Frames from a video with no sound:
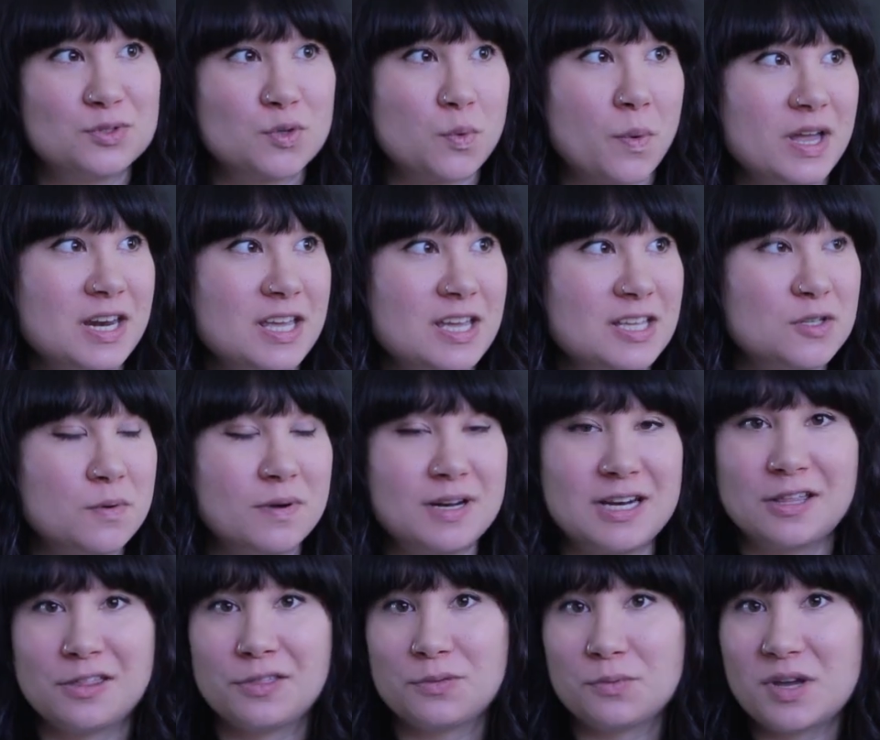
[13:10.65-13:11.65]

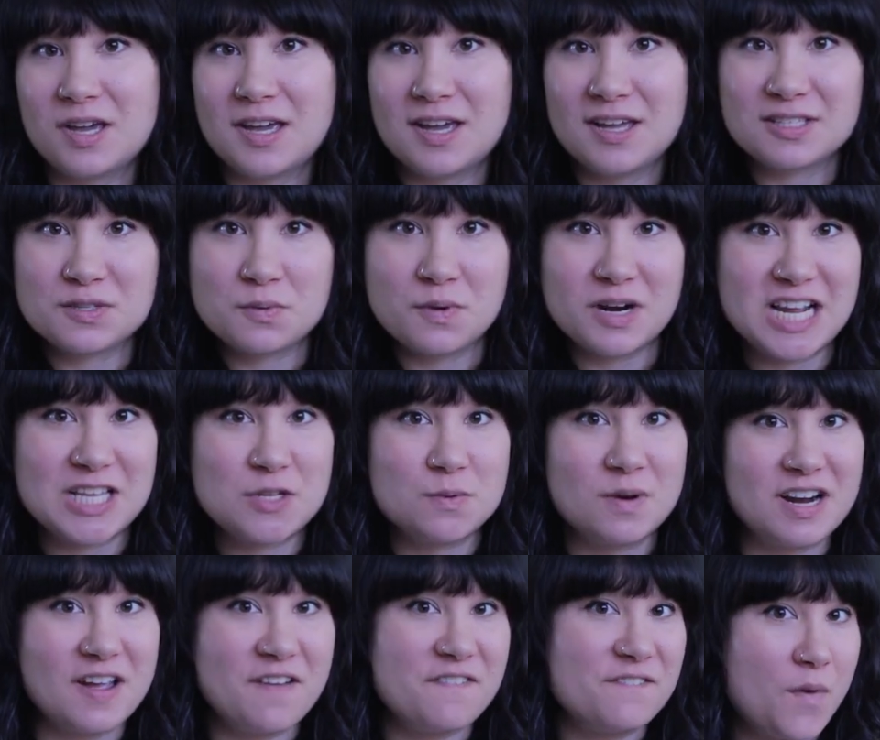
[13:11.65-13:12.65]
2023,
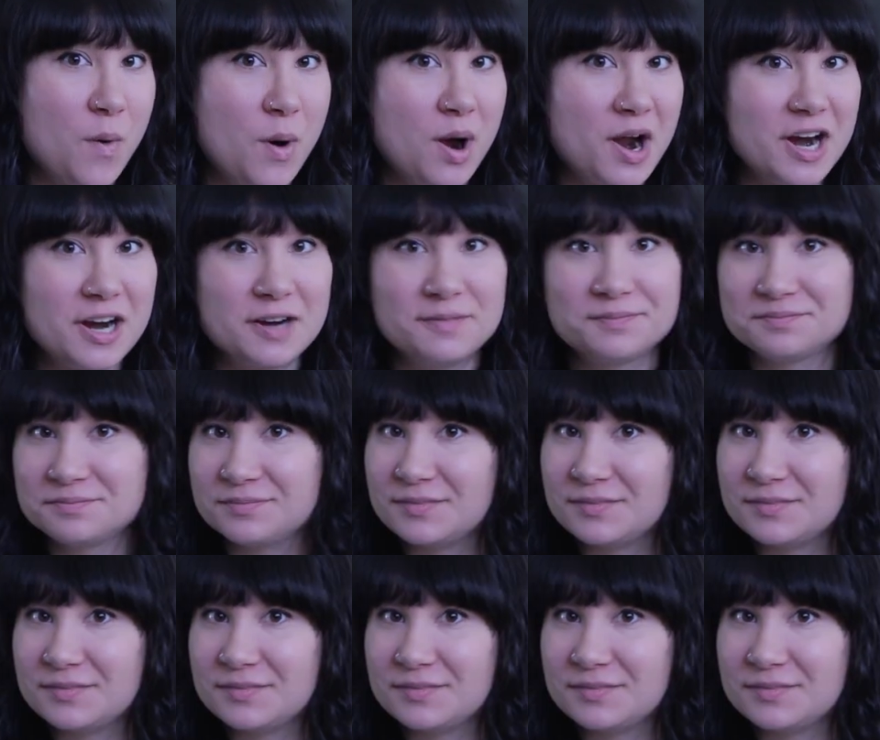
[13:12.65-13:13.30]
2024,